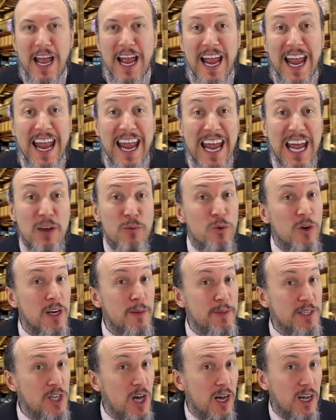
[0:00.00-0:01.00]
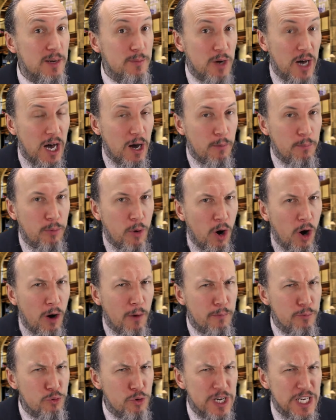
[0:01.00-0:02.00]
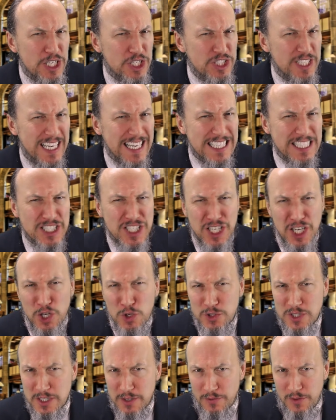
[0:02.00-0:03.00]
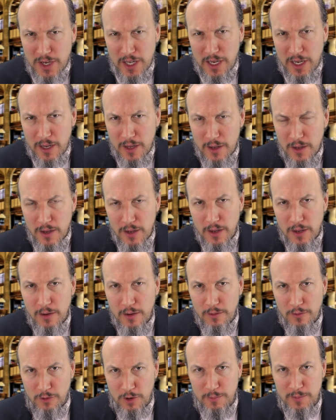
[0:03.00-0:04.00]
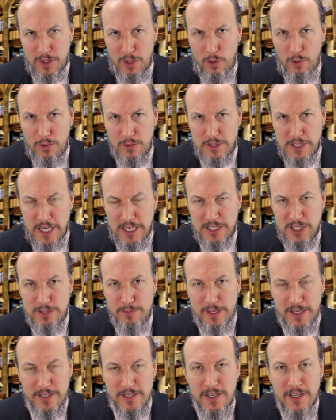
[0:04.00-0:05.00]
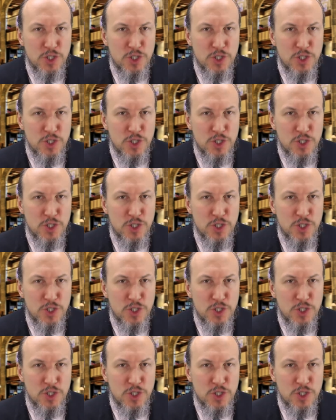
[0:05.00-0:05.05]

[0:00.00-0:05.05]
and we're going to be talking about how Paul preached exclusively from the Old Testament.